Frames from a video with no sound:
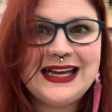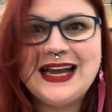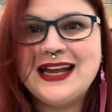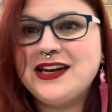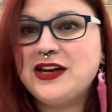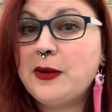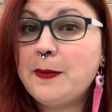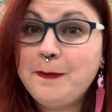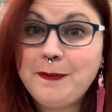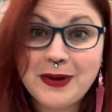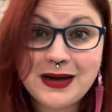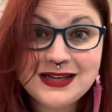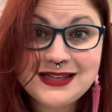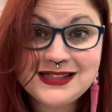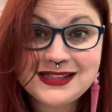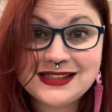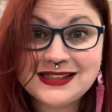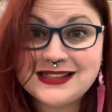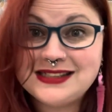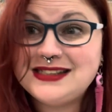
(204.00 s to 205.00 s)
and
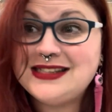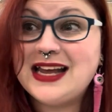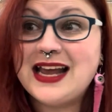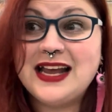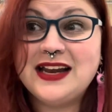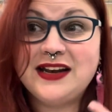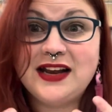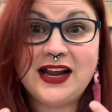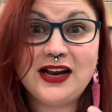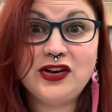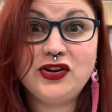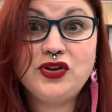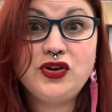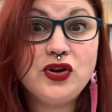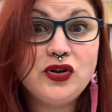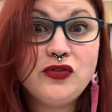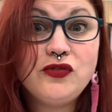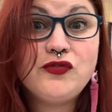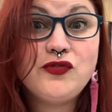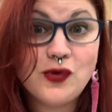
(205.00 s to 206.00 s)
abundance and
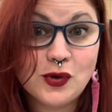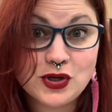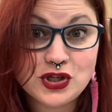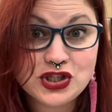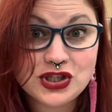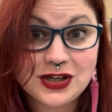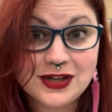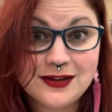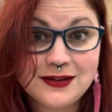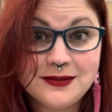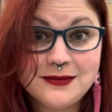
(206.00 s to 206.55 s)
good fortune